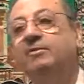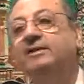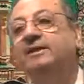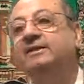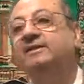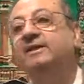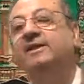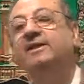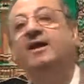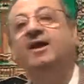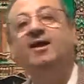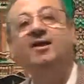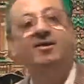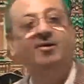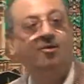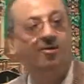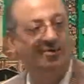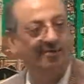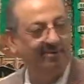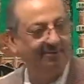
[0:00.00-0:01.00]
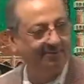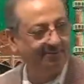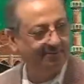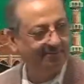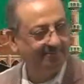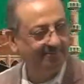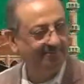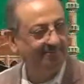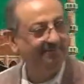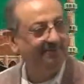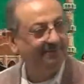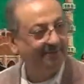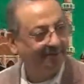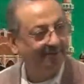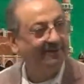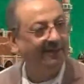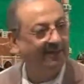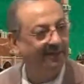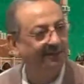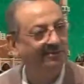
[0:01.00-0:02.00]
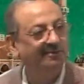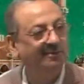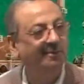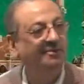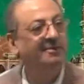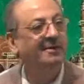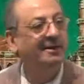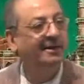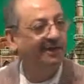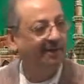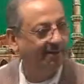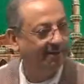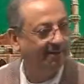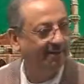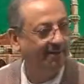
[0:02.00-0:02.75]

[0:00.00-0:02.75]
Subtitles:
in the dialogue. That is the meaning.